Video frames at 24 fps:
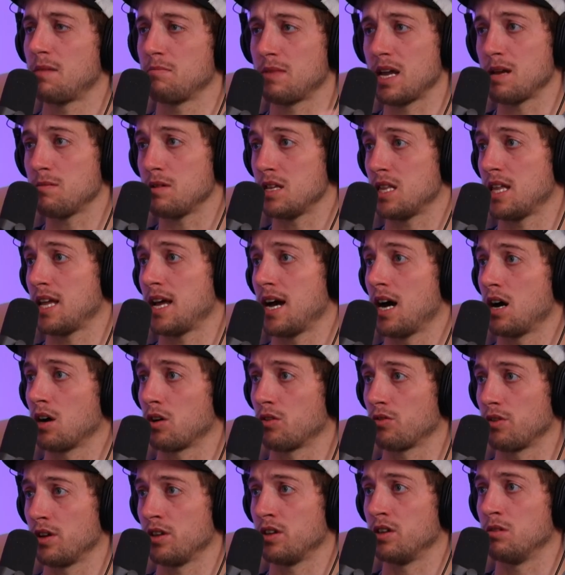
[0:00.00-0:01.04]
maybe the
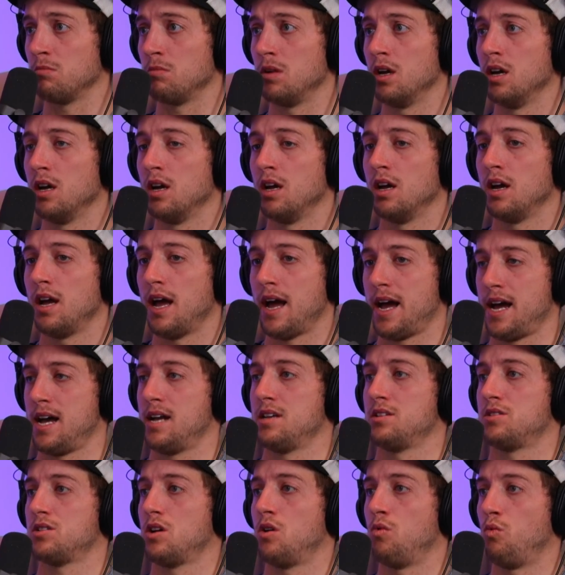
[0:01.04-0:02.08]
algorithm
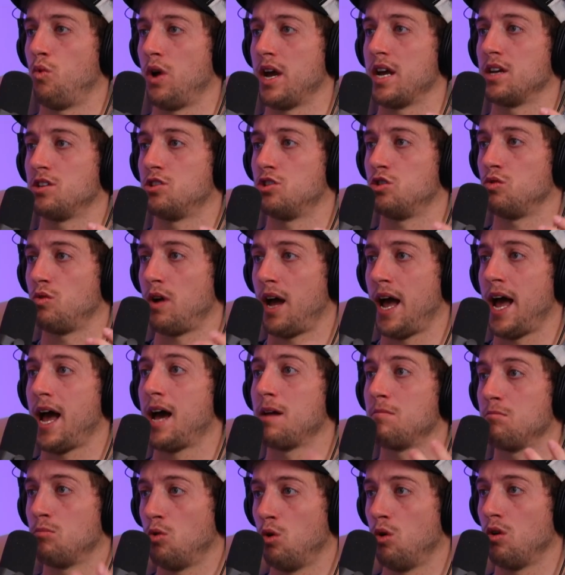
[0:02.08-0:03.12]
has a way to
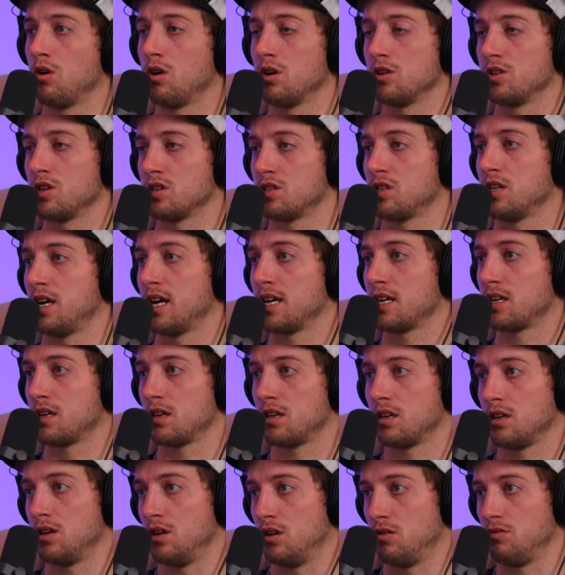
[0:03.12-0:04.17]
add more, just like,
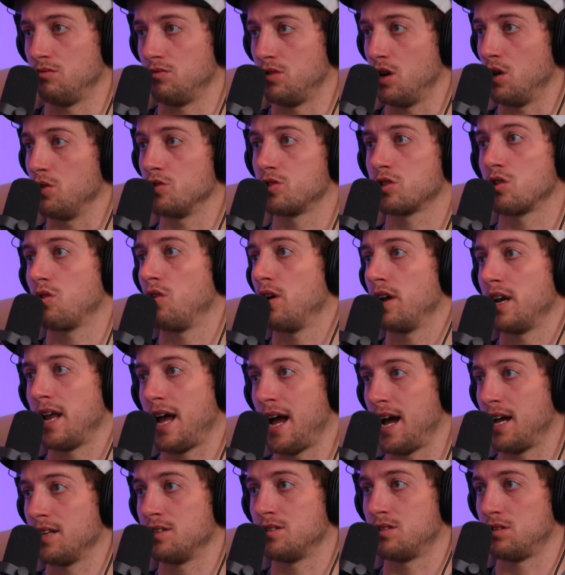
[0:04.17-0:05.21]
Dogecoin
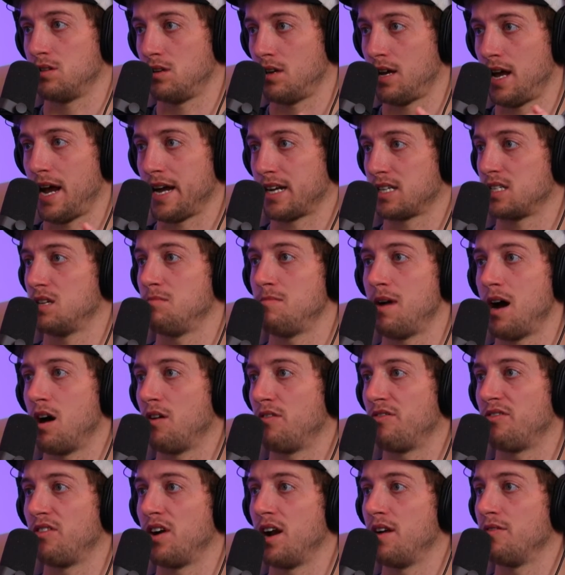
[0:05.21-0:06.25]
adds X
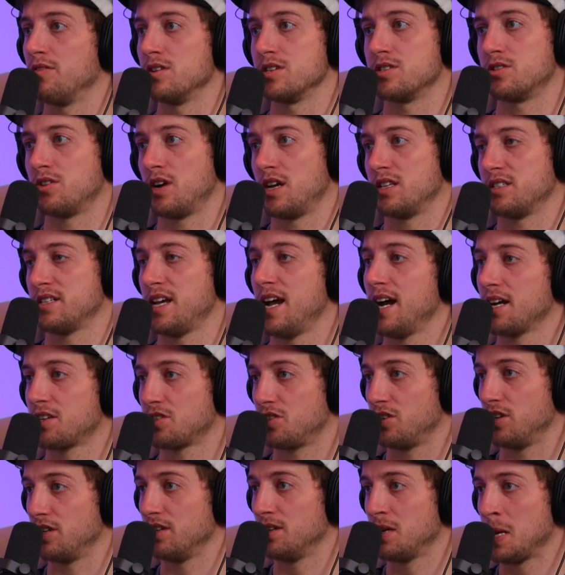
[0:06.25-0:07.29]
amount for every
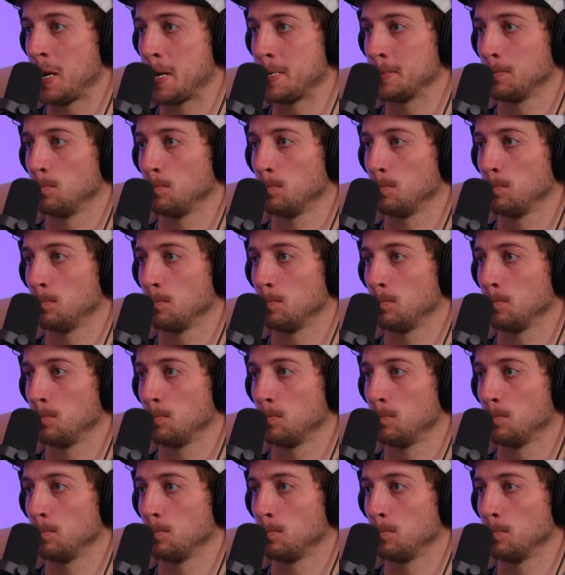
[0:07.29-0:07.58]
transaction.